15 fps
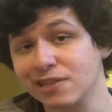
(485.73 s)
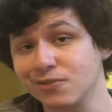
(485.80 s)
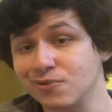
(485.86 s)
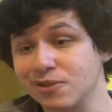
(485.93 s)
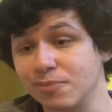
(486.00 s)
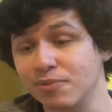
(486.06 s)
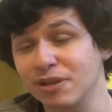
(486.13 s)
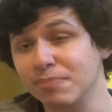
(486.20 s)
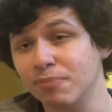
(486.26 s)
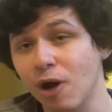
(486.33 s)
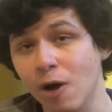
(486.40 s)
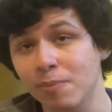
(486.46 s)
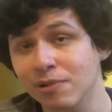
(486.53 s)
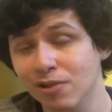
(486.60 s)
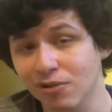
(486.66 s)
This was a pretty
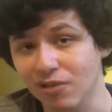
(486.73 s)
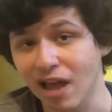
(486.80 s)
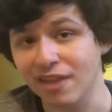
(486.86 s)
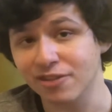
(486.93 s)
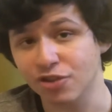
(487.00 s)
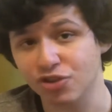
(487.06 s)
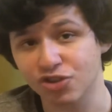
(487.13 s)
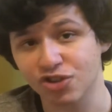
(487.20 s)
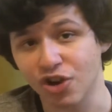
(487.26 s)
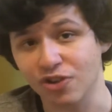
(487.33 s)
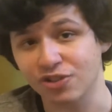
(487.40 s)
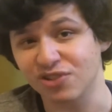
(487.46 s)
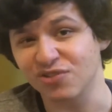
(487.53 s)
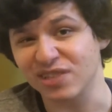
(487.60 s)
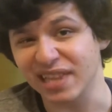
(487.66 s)
popular line that the
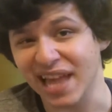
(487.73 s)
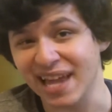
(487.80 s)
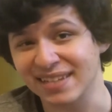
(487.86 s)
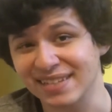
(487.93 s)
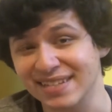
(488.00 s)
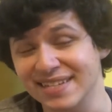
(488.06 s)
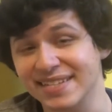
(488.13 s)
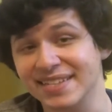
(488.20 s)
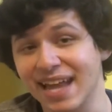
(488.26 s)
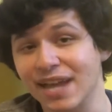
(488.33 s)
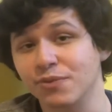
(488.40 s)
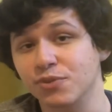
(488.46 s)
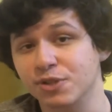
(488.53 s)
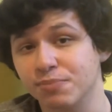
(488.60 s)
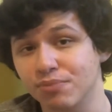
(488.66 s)
Sharks used last season
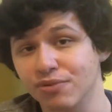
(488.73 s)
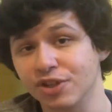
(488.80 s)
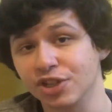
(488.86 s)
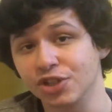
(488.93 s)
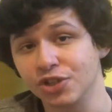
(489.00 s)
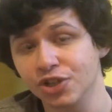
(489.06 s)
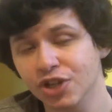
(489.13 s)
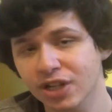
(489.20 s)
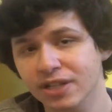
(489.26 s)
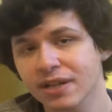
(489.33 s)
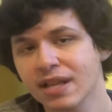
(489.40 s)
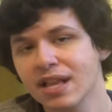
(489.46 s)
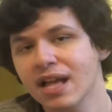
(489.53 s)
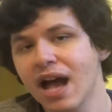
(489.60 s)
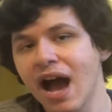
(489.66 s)
and was pretty good.
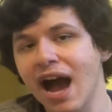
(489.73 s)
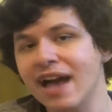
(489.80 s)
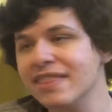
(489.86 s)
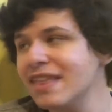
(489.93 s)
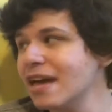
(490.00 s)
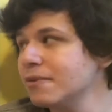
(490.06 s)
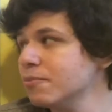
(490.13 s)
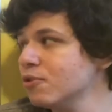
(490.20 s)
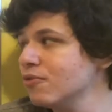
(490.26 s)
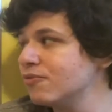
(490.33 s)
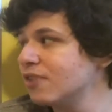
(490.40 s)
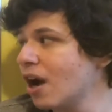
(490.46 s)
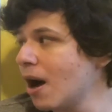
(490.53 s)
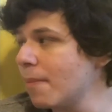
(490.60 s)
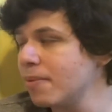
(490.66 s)
I then
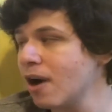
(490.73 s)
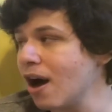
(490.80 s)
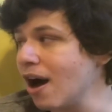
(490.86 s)
moved up